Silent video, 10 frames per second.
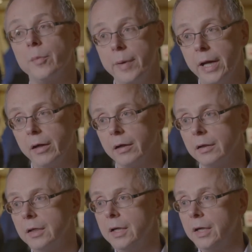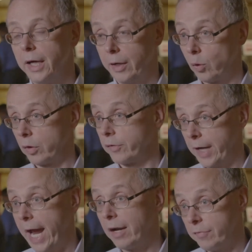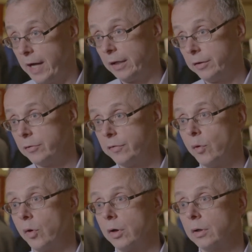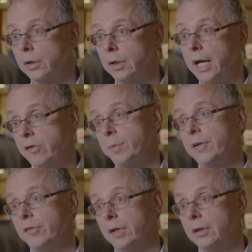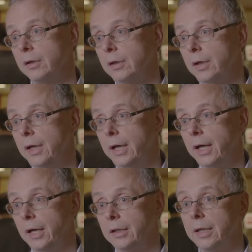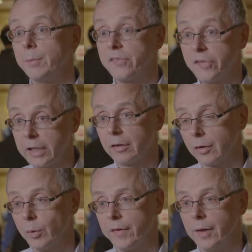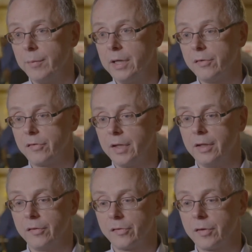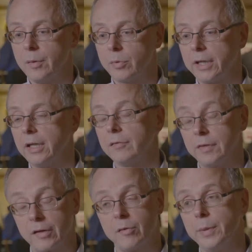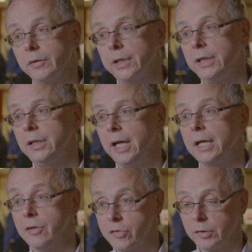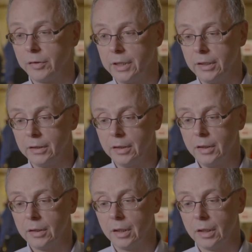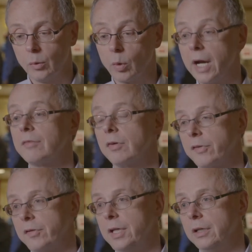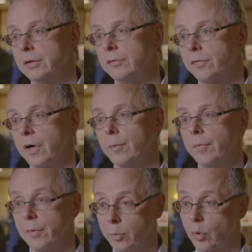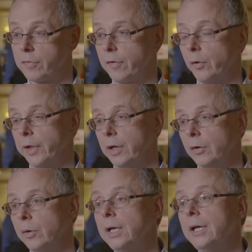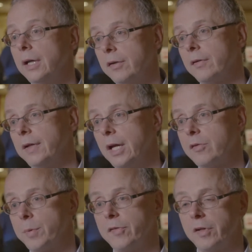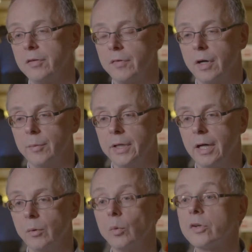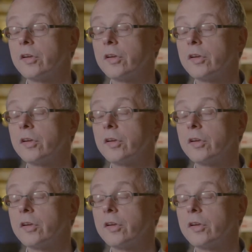to bear in order to add value for HPC. And in particular, what that means is bringing flexibility and agility wherever it's needed from the portfolio into the HPC environment. Now, we're